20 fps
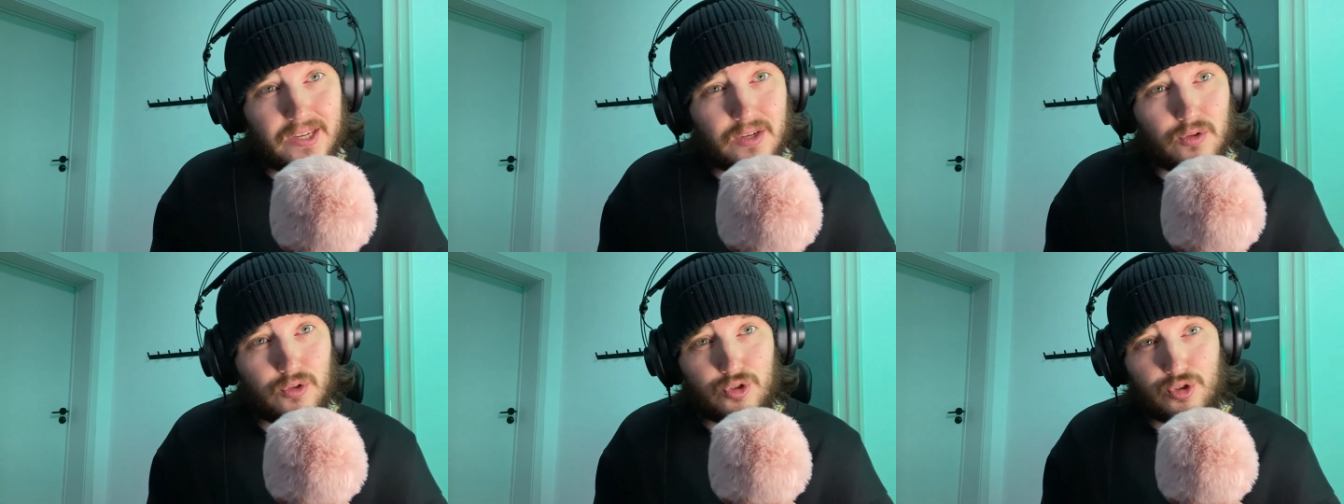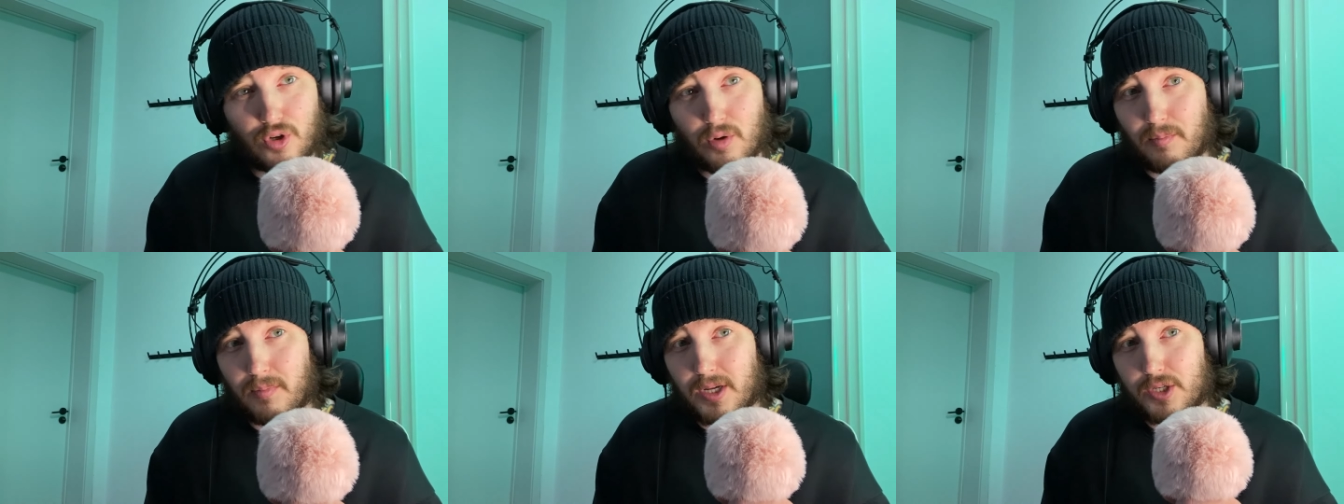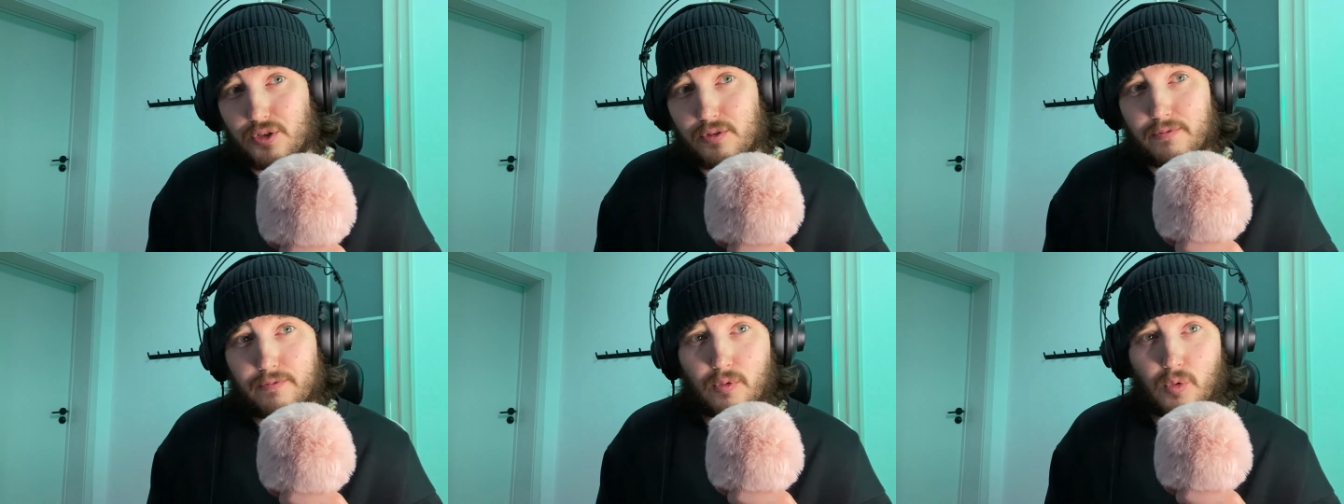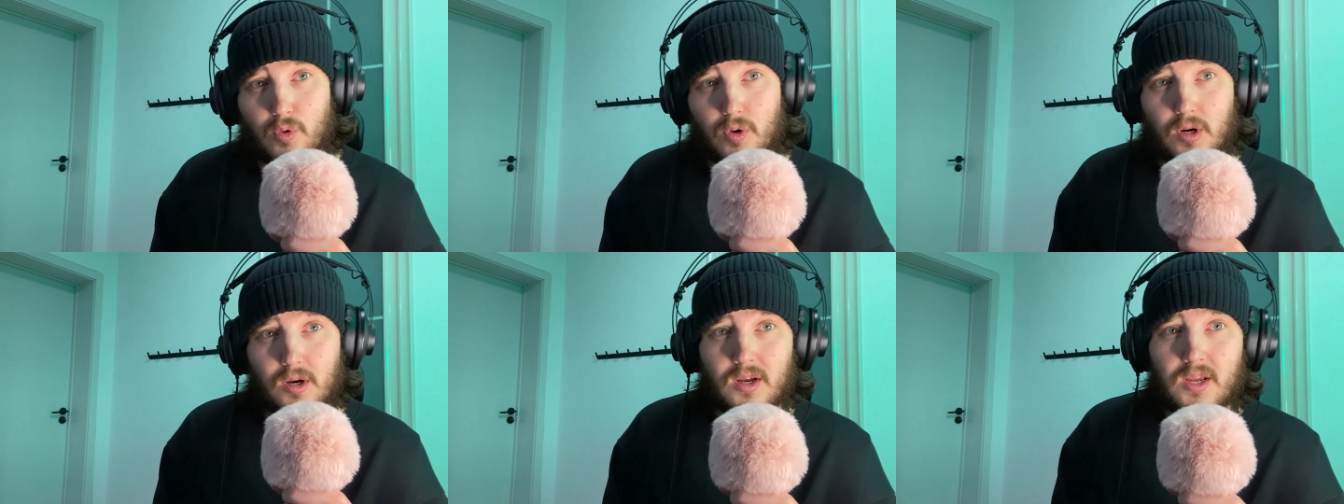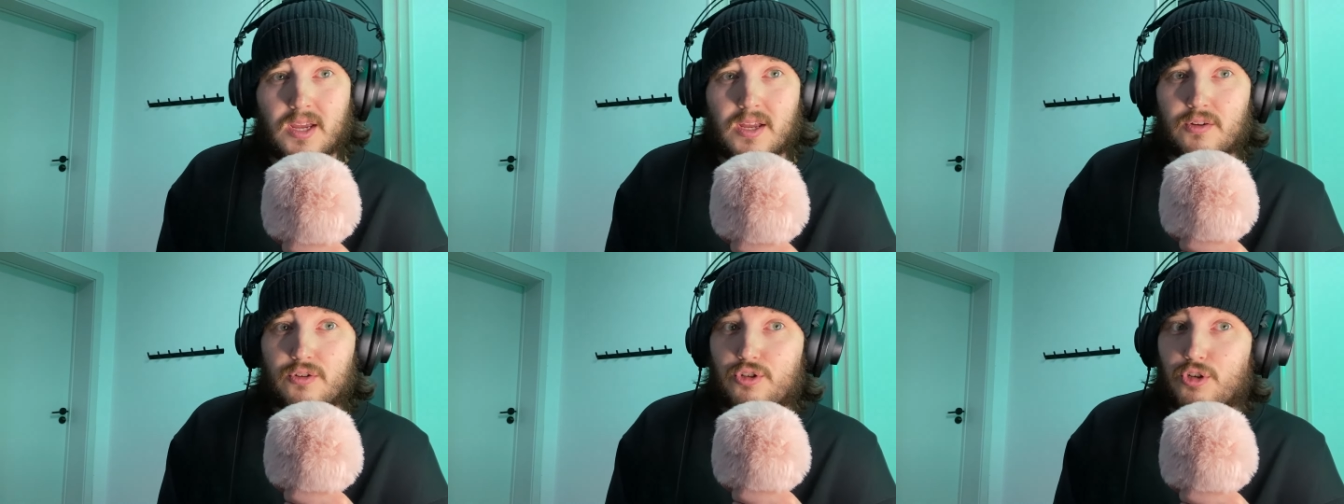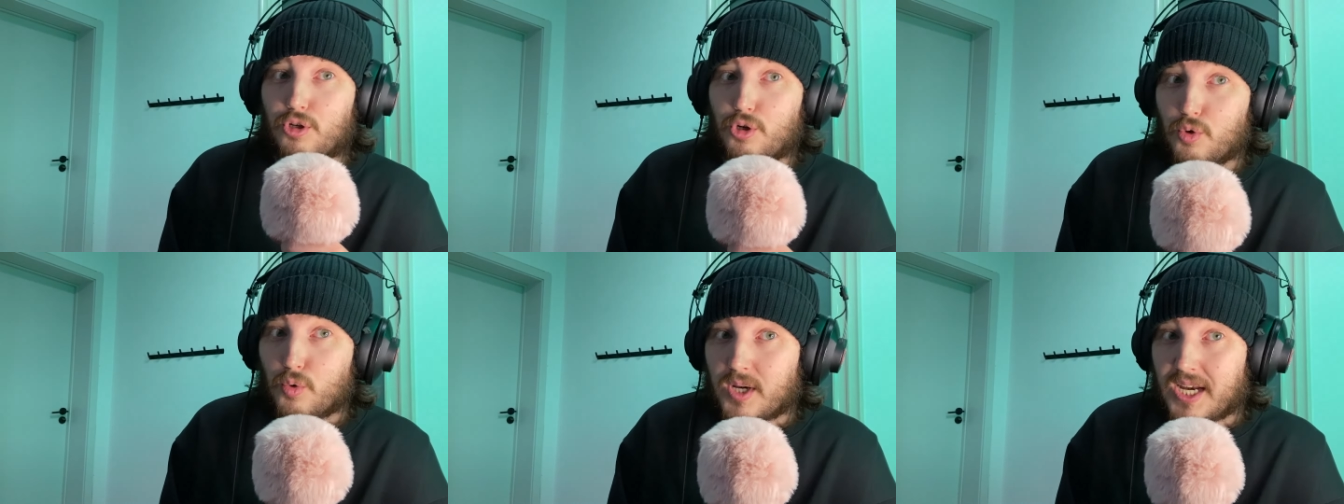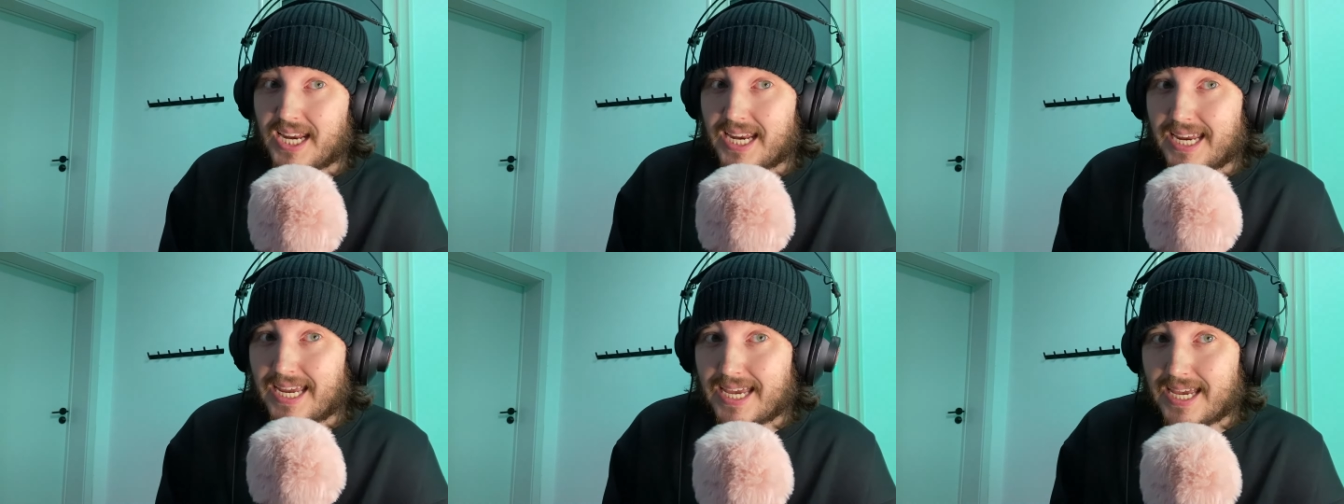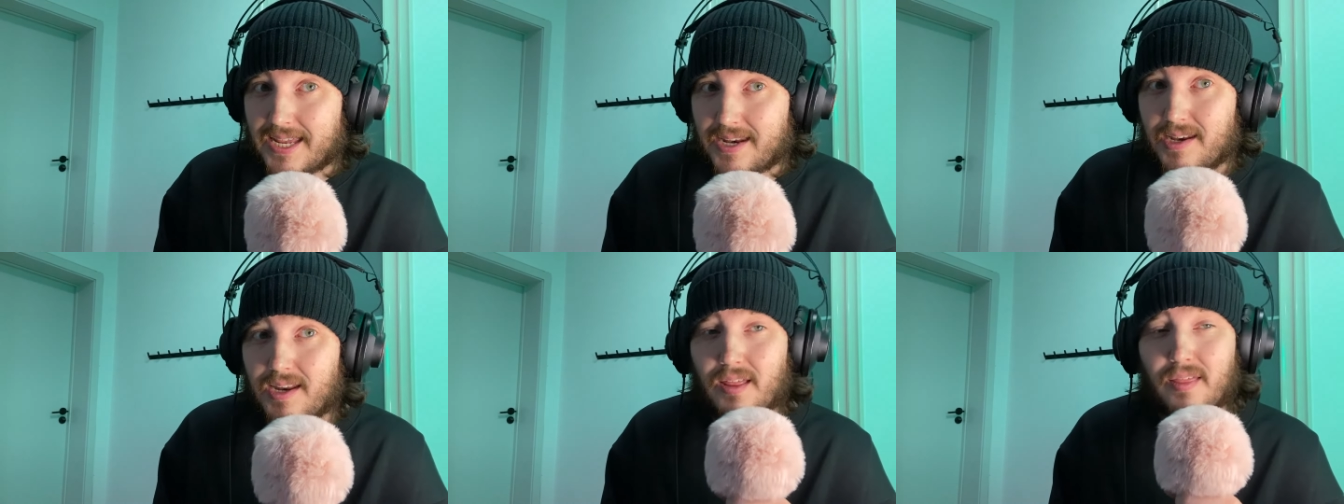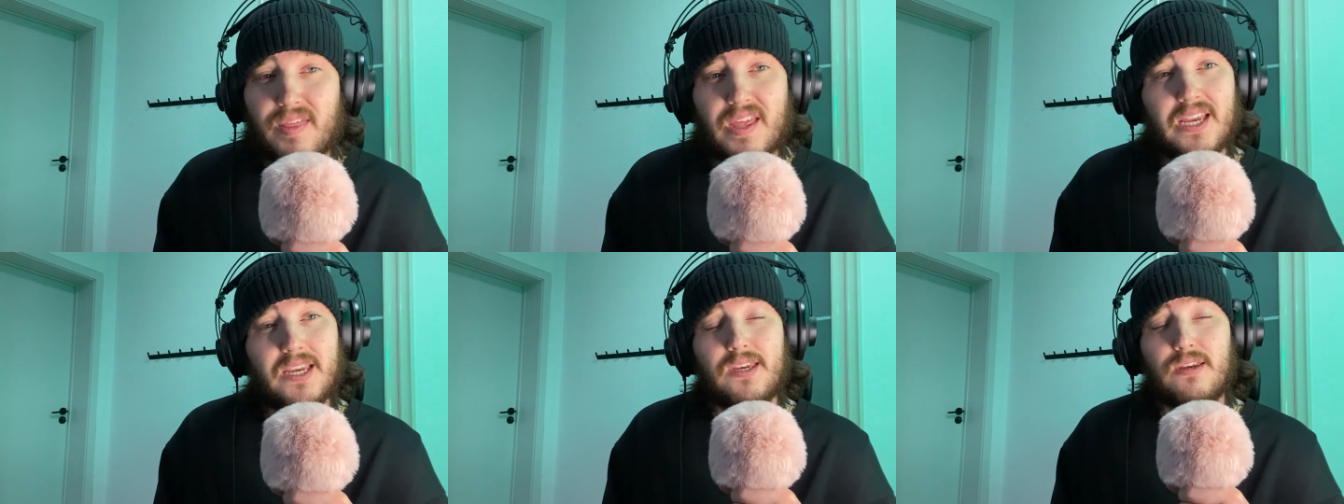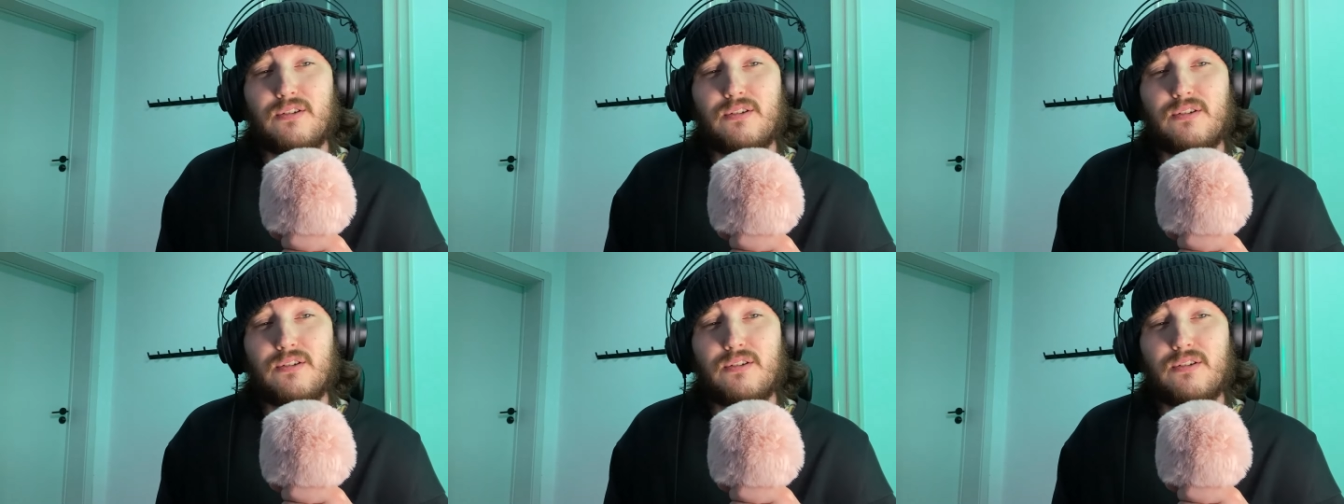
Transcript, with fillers: Thank you so much for tuning in.